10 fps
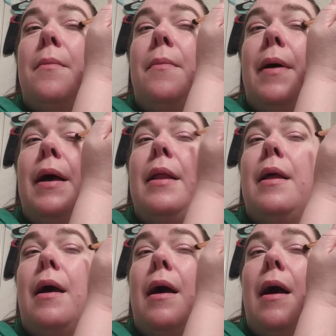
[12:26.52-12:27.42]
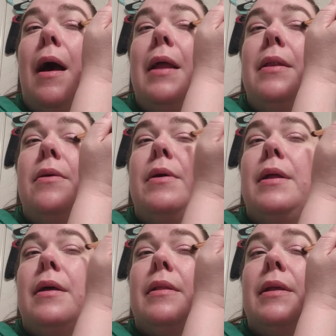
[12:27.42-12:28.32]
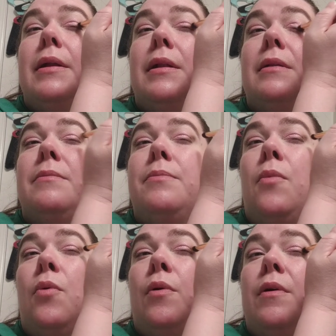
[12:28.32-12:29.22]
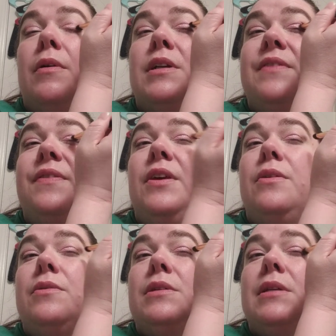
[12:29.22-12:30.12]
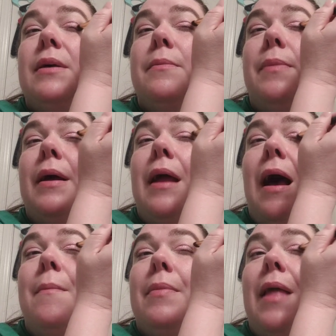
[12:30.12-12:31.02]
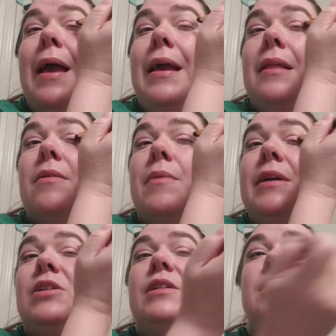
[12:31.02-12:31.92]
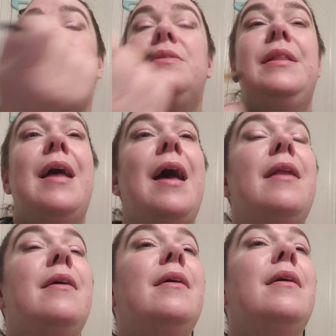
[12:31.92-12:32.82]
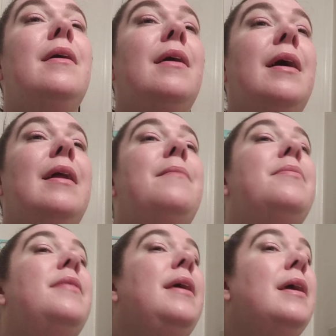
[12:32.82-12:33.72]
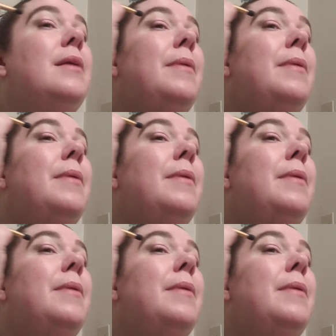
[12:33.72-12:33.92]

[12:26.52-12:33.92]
but I do it a little more diffused, but I'm liking the way she's doing that. And I'm thinking